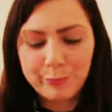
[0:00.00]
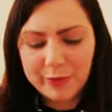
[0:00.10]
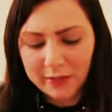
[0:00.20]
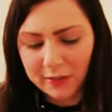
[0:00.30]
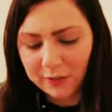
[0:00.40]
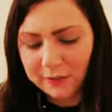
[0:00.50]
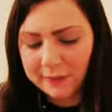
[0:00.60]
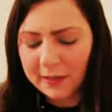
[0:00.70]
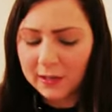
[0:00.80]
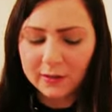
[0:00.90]
And I
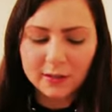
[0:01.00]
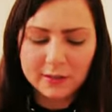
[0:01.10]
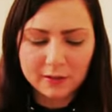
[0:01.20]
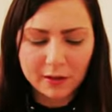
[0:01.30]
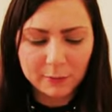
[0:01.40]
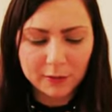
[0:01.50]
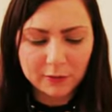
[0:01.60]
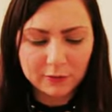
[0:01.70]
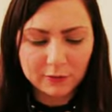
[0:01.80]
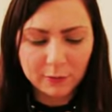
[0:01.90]
just kind of like the
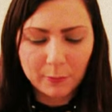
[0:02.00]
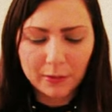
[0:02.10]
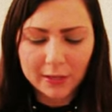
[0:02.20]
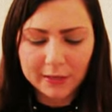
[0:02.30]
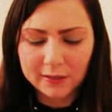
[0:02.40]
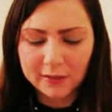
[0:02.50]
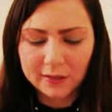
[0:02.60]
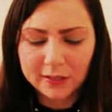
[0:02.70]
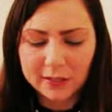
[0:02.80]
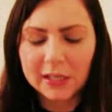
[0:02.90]
combination of the black and
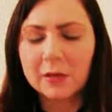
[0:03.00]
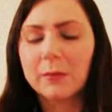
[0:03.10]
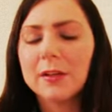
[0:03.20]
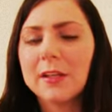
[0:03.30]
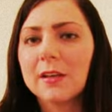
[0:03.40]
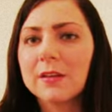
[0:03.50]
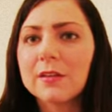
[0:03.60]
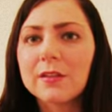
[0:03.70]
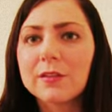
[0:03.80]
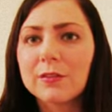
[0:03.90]
kind of camel-y
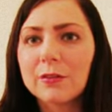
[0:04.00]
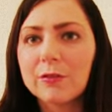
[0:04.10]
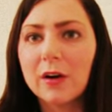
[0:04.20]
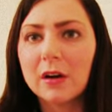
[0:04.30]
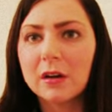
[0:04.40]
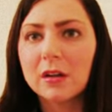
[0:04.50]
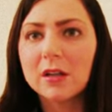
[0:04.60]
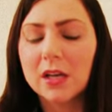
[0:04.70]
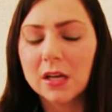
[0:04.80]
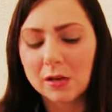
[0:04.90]
colors for fall.
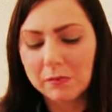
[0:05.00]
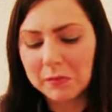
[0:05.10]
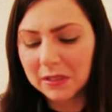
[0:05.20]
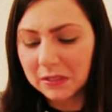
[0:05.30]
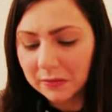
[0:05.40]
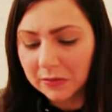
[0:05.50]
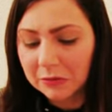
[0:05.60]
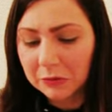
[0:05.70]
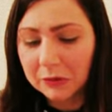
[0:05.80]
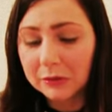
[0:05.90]
Belting
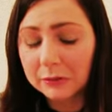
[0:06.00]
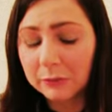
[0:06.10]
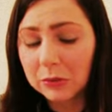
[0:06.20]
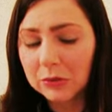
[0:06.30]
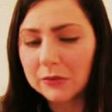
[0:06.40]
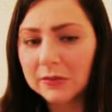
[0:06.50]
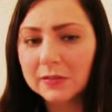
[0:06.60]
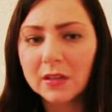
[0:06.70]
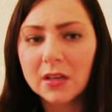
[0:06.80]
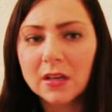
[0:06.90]
it with
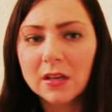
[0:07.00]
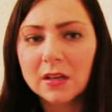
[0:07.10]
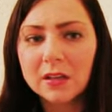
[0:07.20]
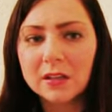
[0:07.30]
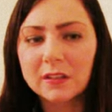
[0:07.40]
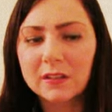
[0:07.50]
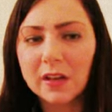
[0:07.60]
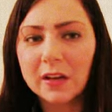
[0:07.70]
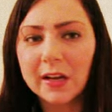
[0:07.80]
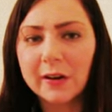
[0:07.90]
boots is
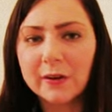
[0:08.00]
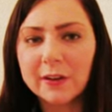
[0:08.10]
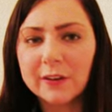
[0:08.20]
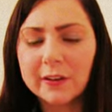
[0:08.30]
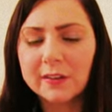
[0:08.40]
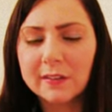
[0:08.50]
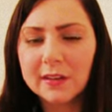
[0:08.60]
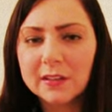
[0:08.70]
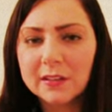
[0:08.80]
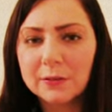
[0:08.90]
kind of how I tried to
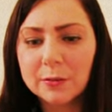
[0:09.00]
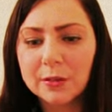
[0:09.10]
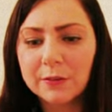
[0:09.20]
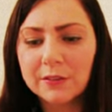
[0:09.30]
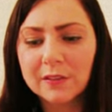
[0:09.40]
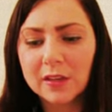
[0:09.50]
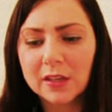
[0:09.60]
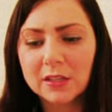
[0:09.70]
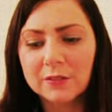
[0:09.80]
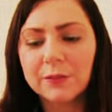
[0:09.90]
style it when I first
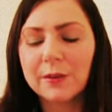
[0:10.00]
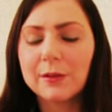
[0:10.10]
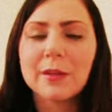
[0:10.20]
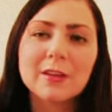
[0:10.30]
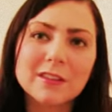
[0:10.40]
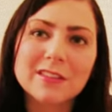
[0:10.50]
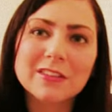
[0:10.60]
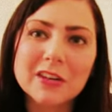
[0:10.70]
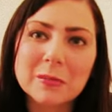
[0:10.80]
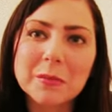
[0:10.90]
got it. If you follow me on
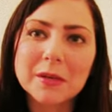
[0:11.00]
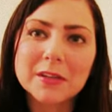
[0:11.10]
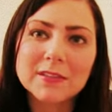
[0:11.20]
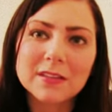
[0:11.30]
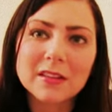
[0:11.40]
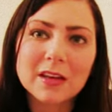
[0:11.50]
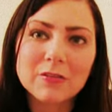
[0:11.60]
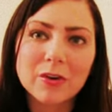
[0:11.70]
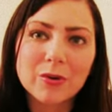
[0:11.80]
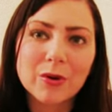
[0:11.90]
Instagram, you might have seen that
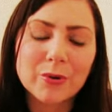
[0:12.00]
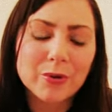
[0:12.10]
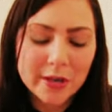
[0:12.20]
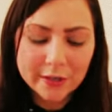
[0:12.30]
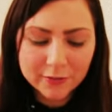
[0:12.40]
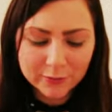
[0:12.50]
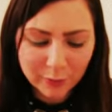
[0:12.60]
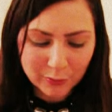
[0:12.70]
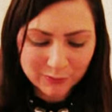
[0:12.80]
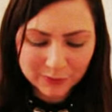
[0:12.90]
photo.
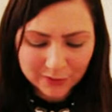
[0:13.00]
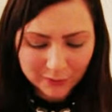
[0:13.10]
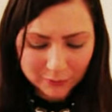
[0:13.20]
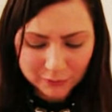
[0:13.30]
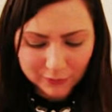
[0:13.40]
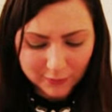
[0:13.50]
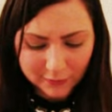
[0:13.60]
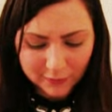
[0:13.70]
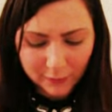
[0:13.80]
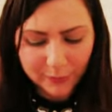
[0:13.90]
So hopefully I'll be showing
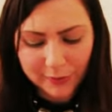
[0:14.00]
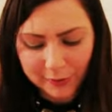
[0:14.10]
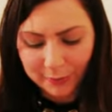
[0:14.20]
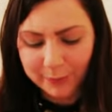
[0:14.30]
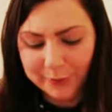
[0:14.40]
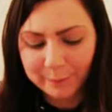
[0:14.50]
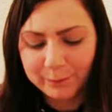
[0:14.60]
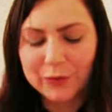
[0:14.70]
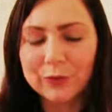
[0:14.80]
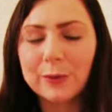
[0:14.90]
this on the blog, but
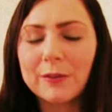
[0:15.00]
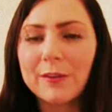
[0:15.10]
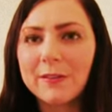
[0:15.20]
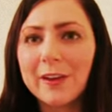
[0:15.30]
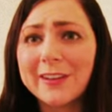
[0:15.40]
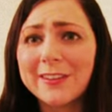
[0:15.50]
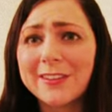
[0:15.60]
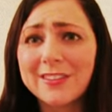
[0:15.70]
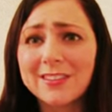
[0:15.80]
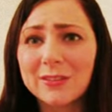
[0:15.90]
for
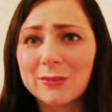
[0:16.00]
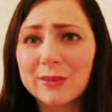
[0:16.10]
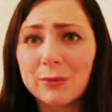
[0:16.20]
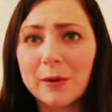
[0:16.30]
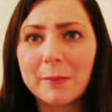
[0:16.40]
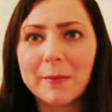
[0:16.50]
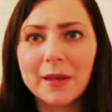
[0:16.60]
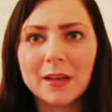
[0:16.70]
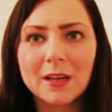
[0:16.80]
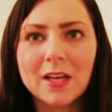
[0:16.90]
$25, it's a really
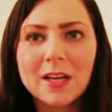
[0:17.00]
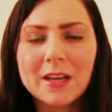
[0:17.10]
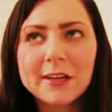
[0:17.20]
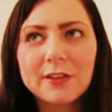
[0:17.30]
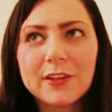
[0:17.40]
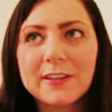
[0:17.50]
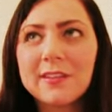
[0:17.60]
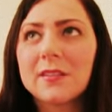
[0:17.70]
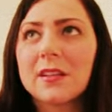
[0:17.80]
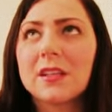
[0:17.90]
well-made
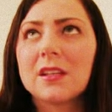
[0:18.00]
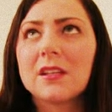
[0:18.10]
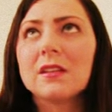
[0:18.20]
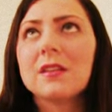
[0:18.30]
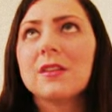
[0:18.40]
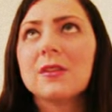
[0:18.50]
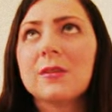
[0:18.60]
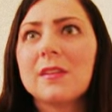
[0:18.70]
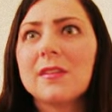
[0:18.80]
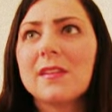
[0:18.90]
dress. And, you
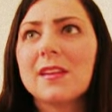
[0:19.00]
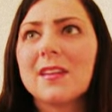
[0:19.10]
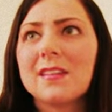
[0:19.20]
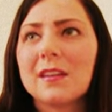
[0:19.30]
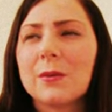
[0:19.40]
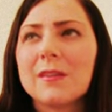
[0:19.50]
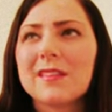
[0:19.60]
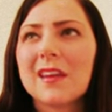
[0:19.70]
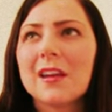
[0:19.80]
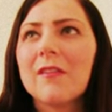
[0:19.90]
know, these days I always
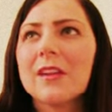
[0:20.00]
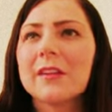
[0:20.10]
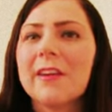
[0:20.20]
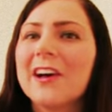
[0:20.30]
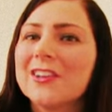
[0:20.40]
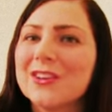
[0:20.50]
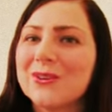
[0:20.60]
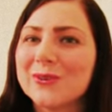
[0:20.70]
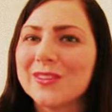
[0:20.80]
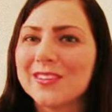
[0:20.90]
kind of like
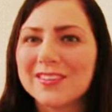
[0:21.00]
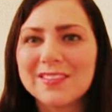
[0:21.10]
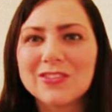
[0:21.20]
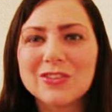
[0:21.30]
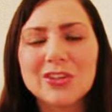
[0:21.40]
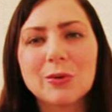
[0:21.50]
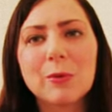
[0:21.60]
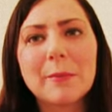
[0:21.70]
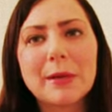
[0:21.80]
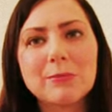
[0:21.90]
value the history or
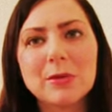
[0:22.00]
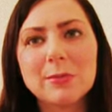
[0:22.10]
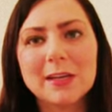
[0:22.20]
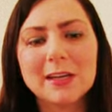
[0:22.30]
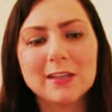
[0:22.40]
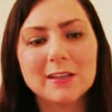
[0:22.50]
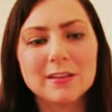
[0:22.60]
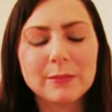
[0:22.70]
what might be behind it,